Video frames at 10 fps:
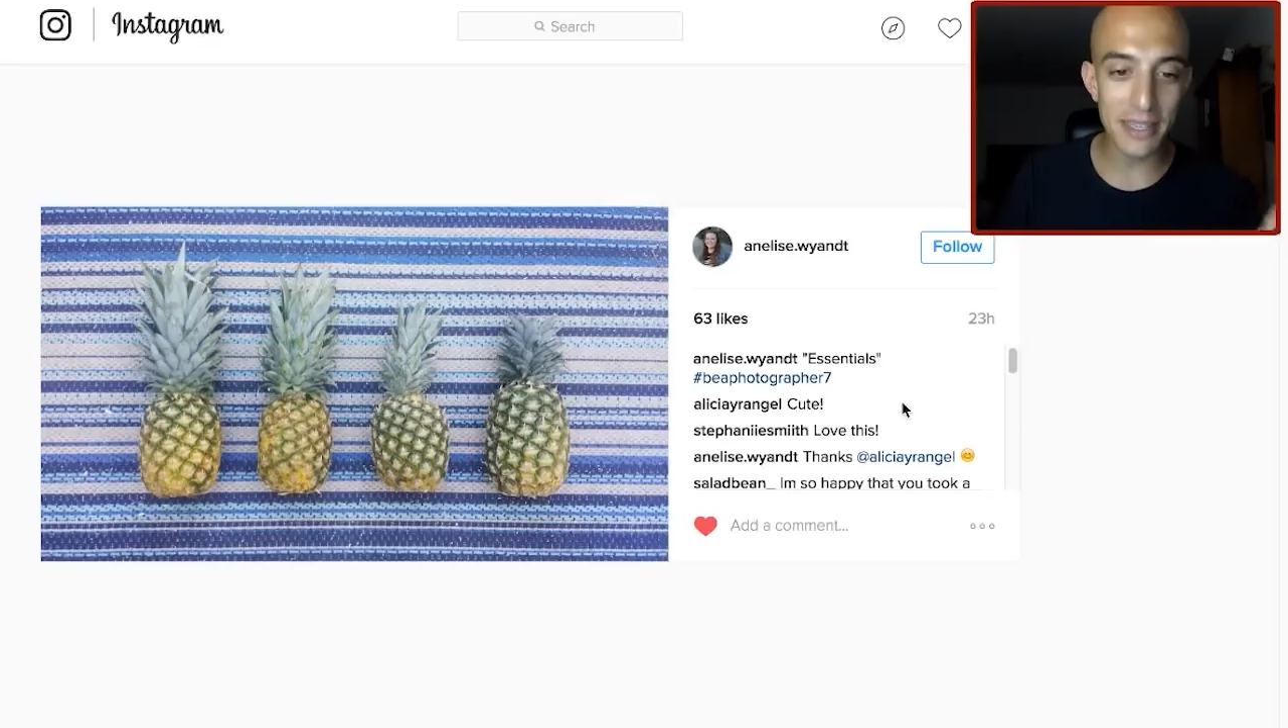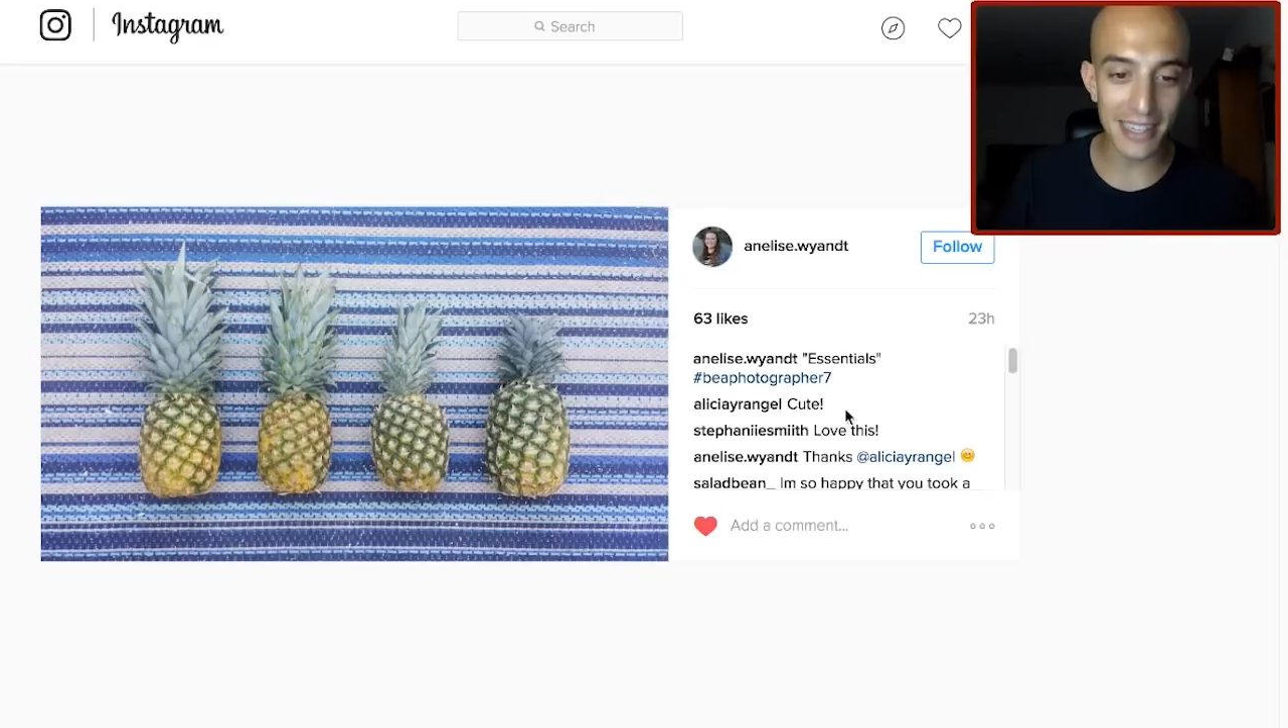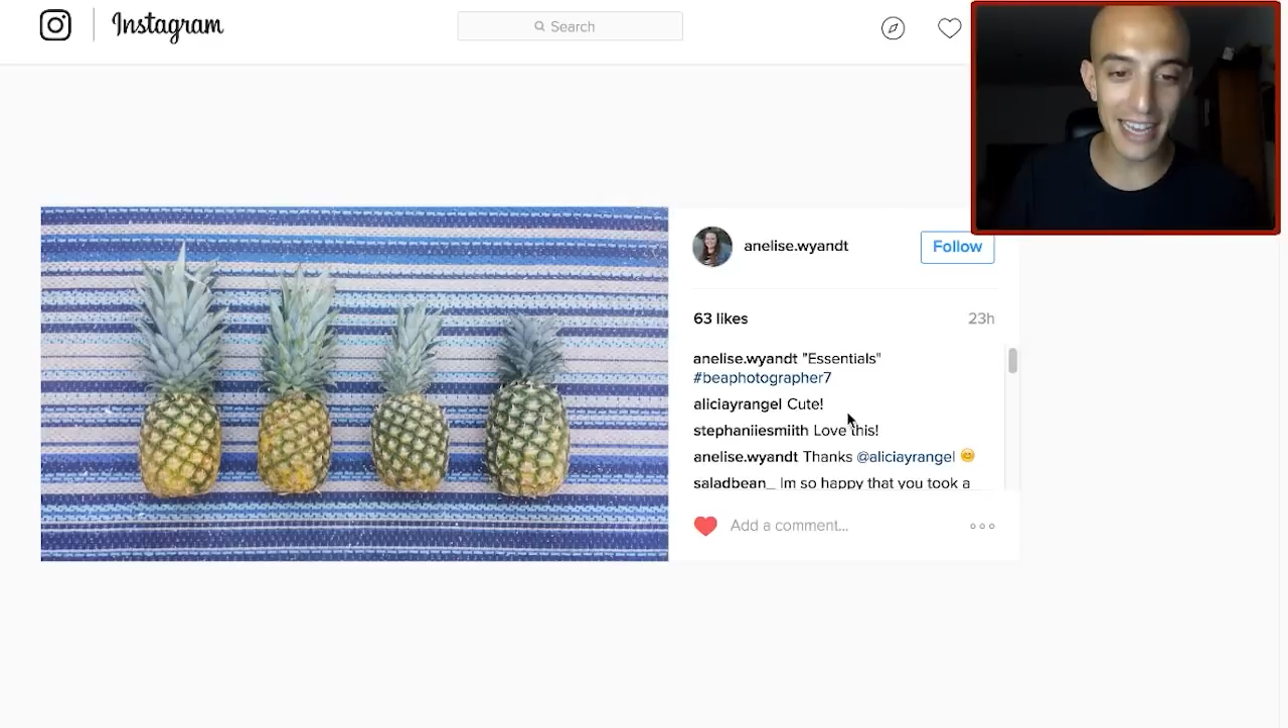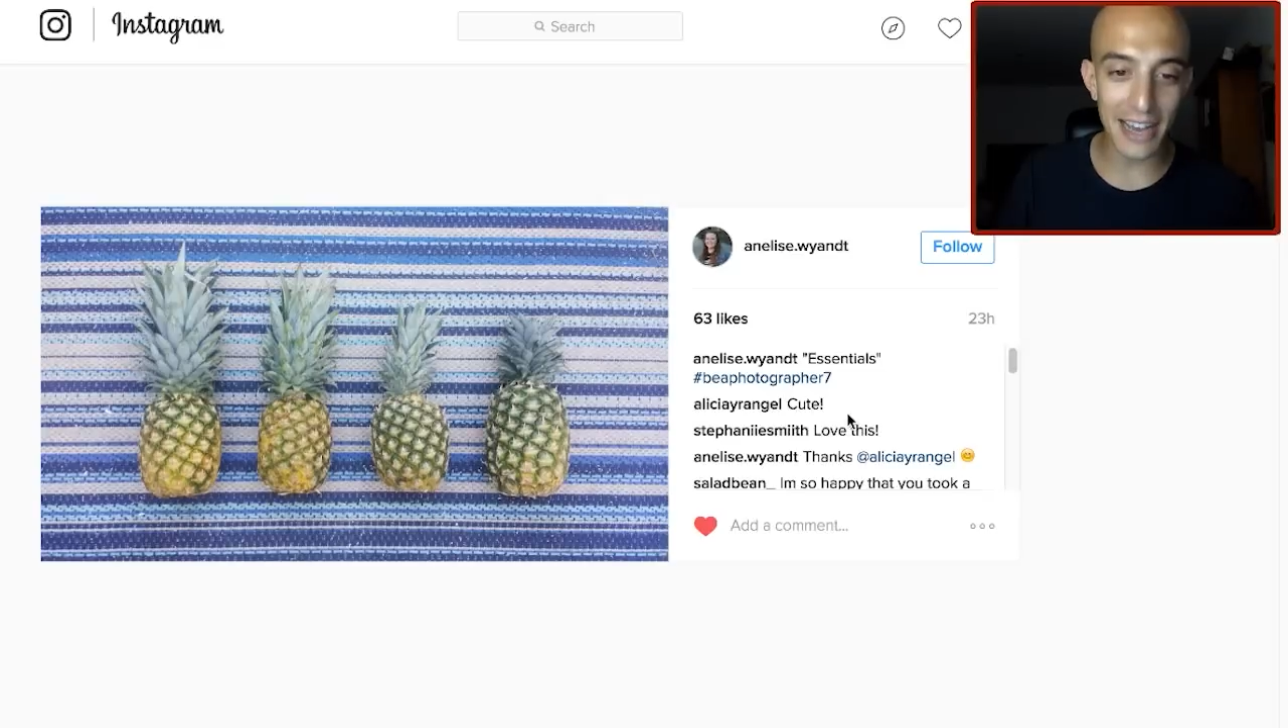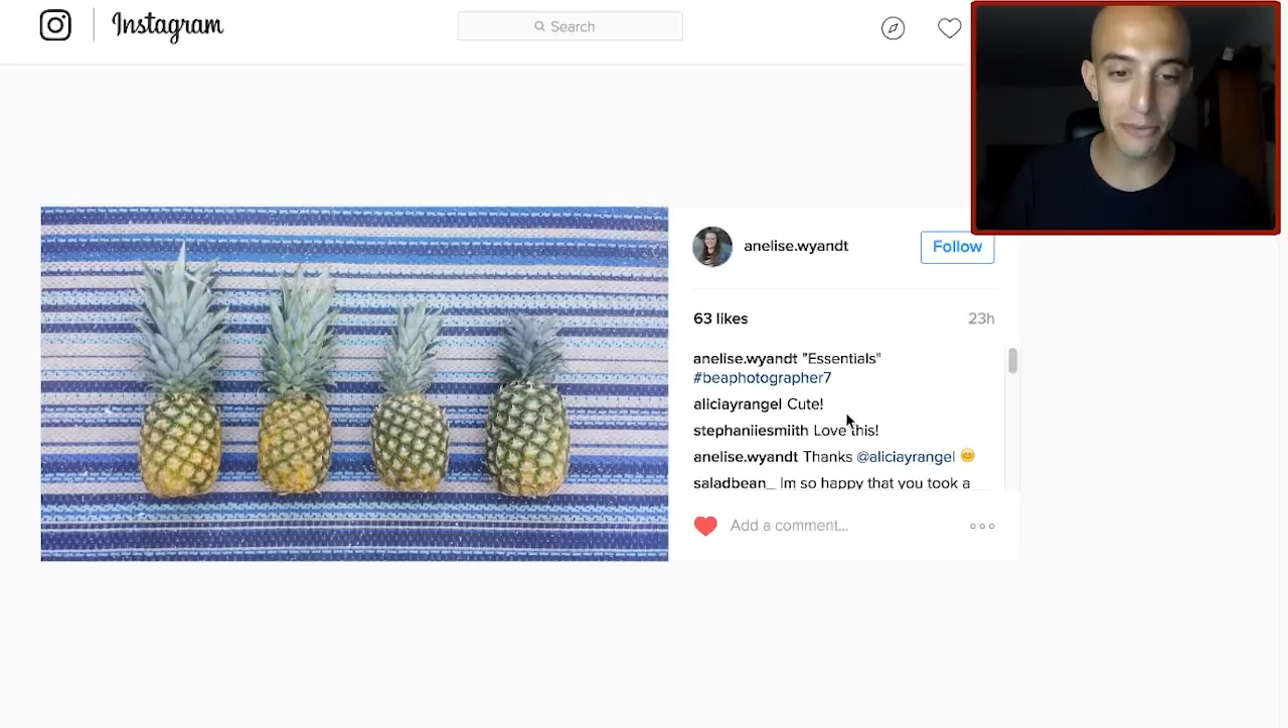
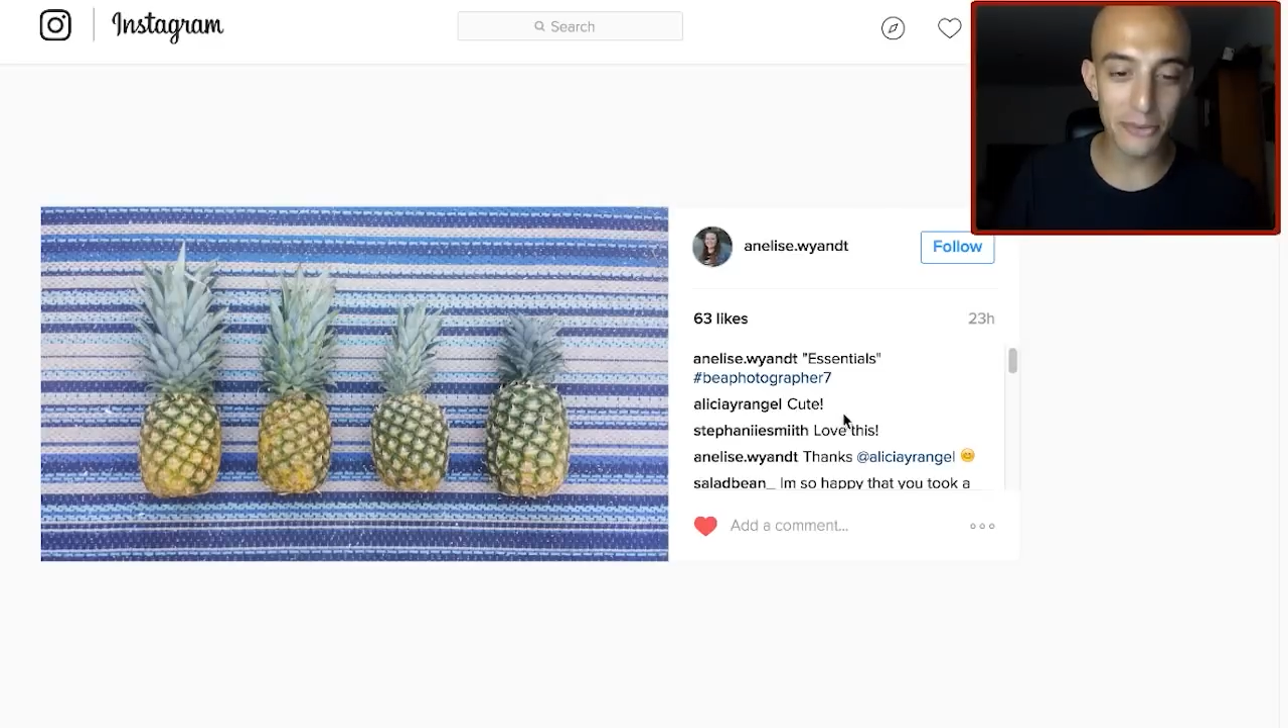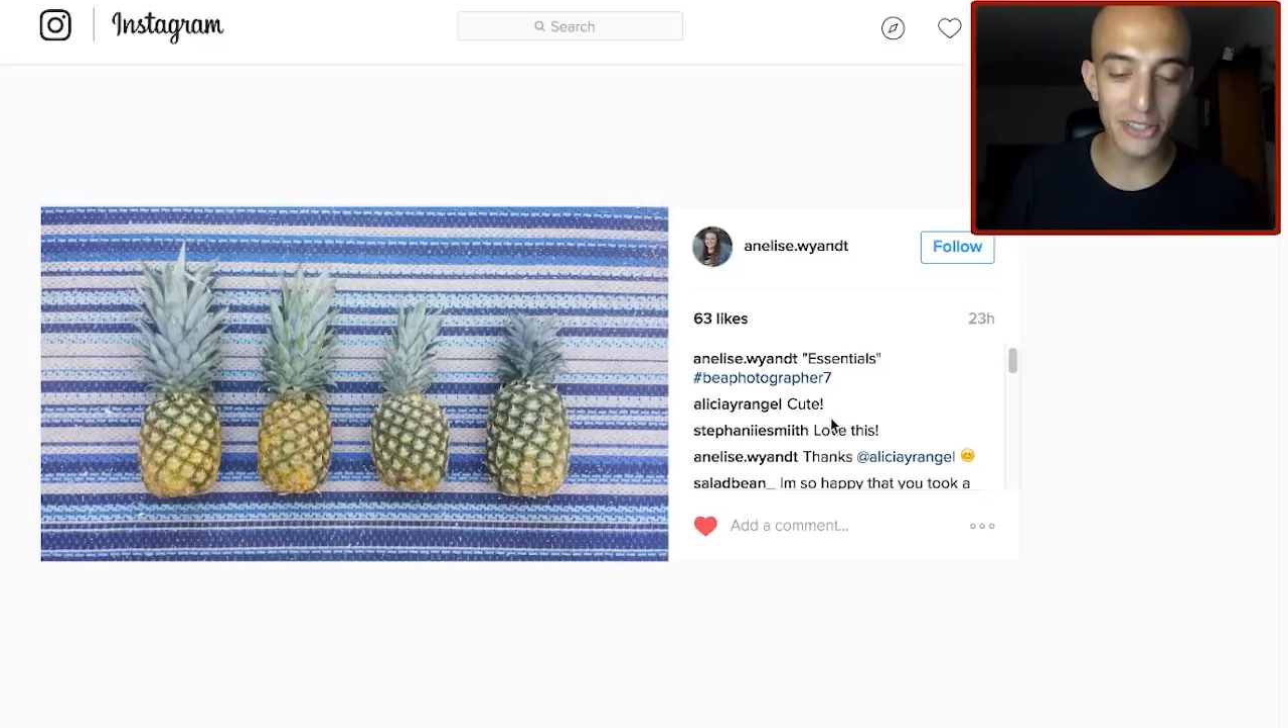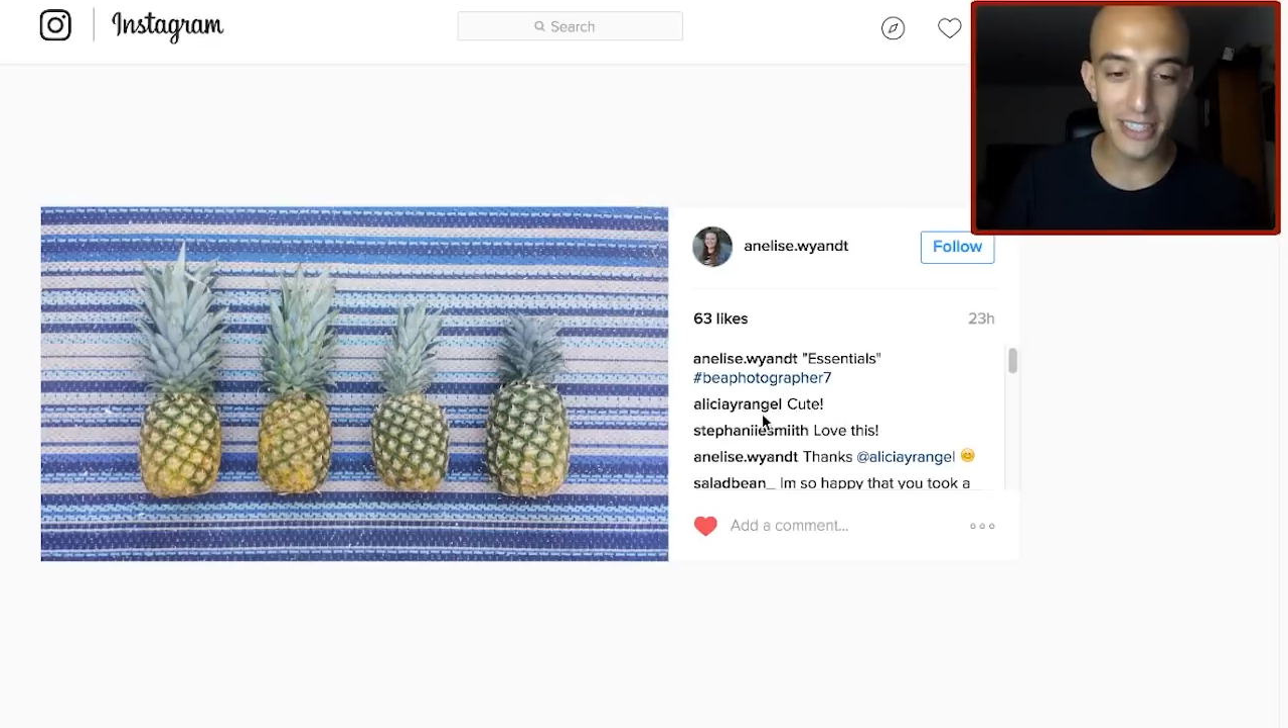laugh.